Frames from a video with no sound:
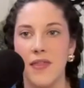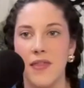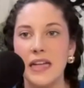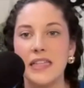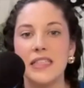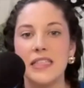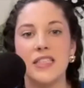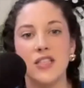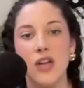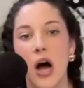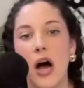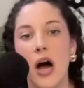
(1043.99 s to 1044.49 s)

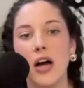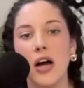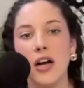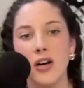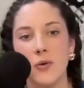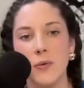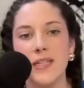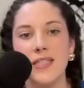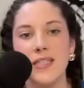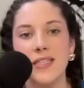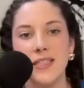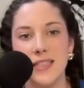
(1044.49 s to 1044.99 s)
That's not
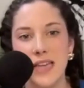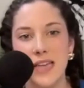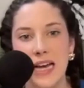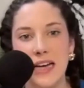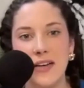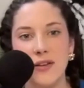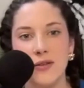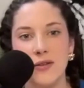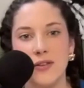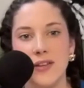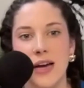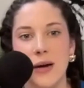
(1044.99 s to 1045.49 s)

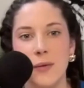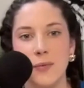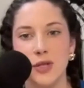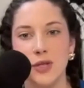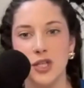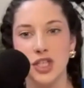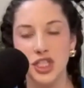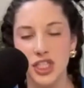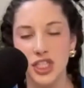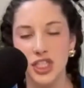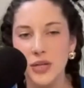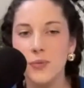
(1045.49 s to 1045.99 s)
coincidental that
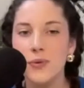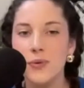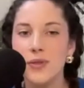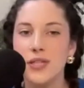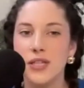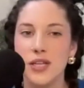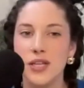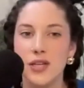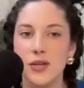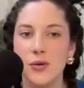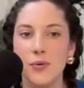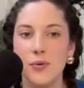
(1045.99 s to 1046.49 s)
when she
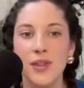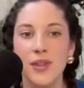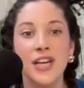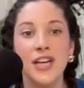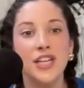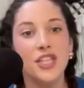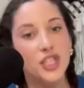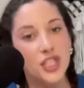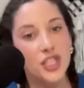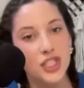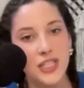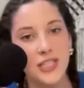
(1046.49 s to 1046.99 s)
was a youth,
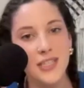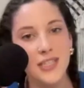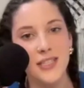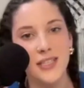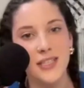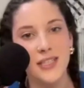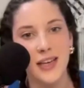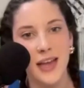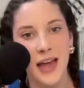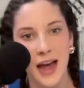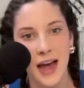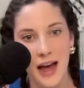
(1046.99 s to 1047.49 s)
she
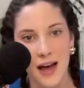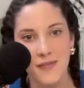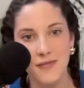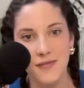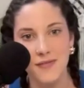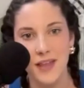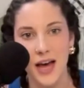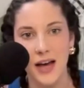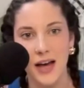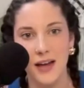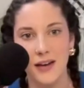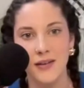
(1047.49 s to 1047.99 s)
didn't
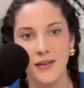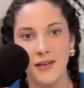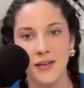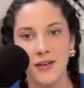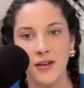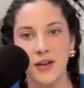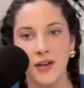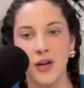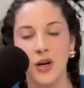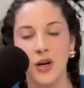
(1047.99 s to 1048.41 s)
have that.